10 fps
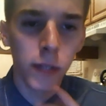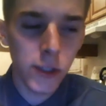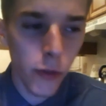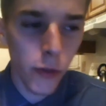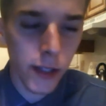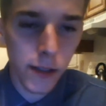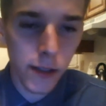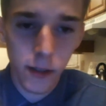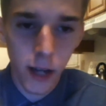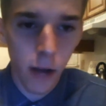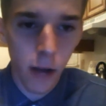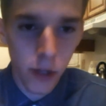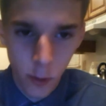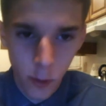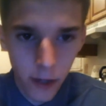Please don't think this is a get
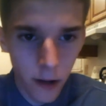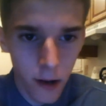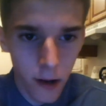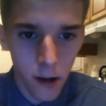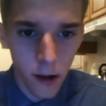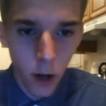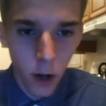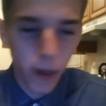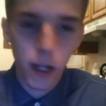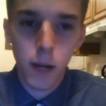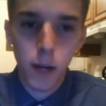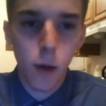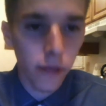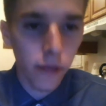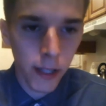rich quick. Hope I didn't come
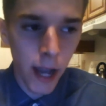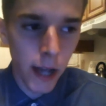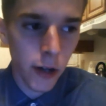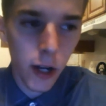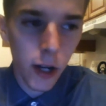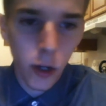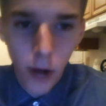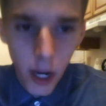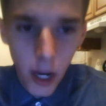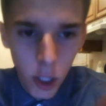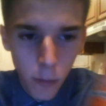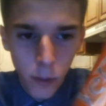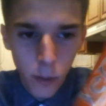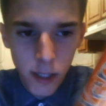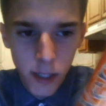off like that. You're not going to crack open
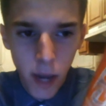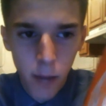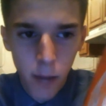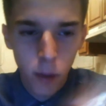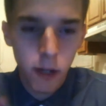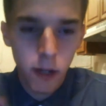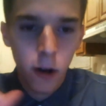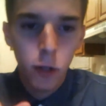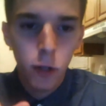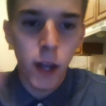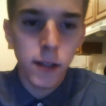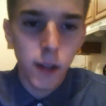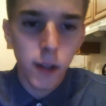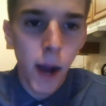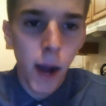one of these bad boys and 100 grand is
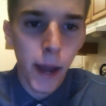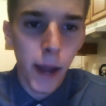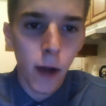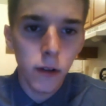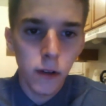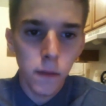going to pop out.